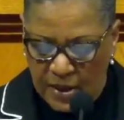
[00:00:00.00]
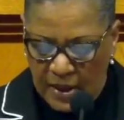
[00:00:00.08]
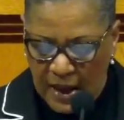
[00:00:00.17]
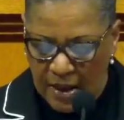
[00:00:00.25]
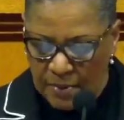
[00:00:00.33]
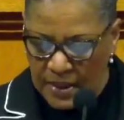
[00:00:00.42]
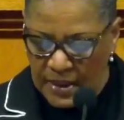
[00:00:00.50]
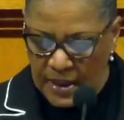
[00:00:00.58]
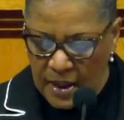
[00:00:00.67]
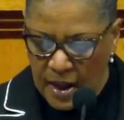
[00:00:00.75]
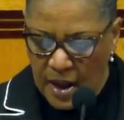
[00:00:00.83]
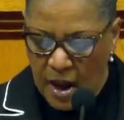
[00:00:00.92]
How
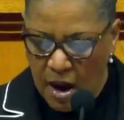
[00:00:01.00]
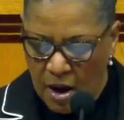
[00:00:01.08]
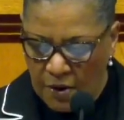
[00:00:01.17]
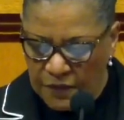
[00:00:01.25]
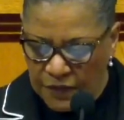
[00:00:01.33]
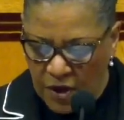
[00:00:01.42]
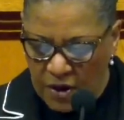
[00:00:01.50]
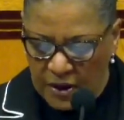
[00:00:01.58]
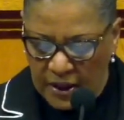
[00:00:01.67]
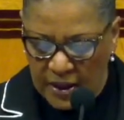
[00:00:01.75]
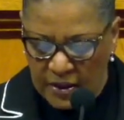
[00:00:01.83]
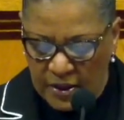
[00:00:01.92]
many are
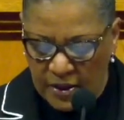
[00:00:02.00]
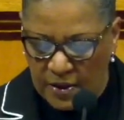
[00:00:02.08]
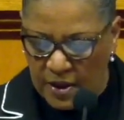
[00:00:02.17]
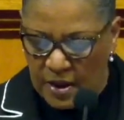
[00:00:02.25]
falling in their